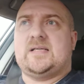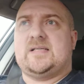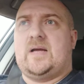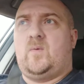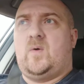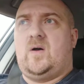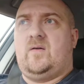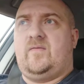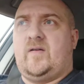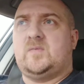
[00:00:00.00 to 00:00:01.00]
as they
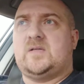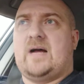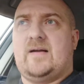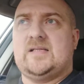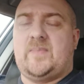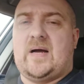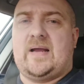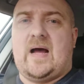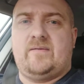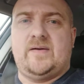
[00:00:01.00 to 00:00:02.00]
were films directed by
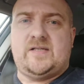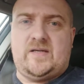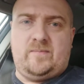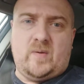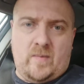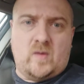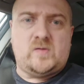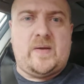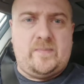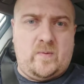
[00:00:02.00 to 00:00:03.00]
Guy Ritchie, but
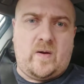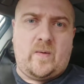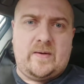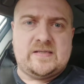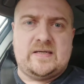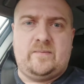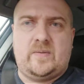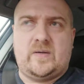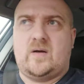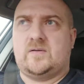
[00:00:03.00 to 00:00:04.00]
most people were going to see him
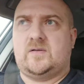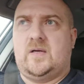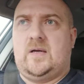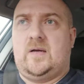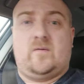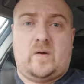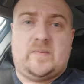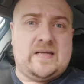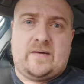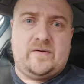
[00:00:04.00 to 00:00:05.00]
because
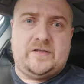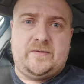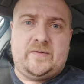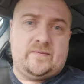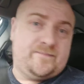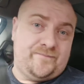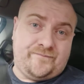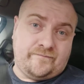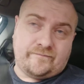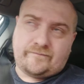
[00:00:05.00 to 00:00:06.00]
Robert Downey Jr.
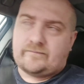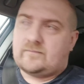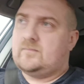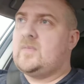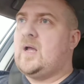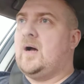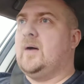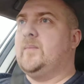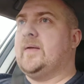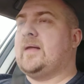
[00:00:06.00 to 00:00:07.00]

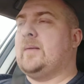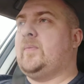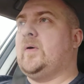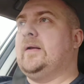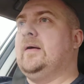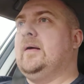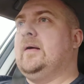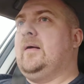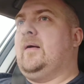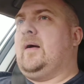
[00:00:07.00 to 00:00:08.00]
At that point.
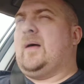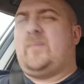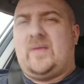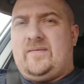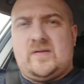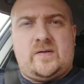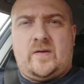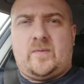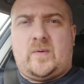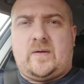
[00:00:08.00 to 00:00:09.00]
I believe there's
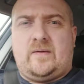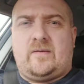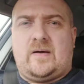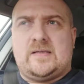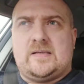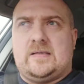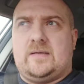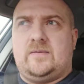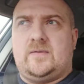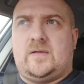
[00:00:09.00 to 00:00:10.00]
another one on the horizon
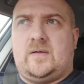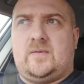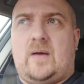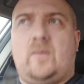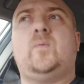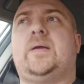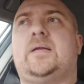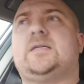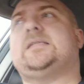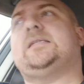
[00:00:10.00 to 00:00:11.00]
now, so that will be
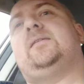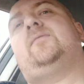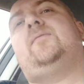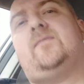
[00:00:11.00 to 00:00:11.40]
interesting,